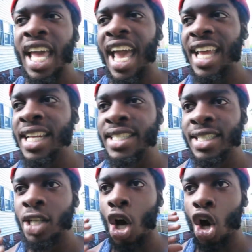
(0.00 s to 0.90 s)
and this is
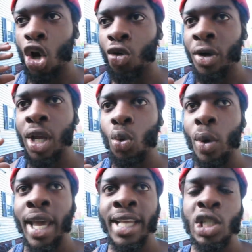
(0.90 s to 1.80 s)
a great
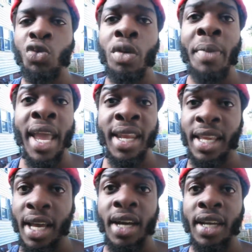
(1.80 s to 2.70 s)
way to remain
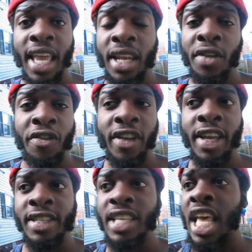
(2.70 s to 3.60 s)
young in the face.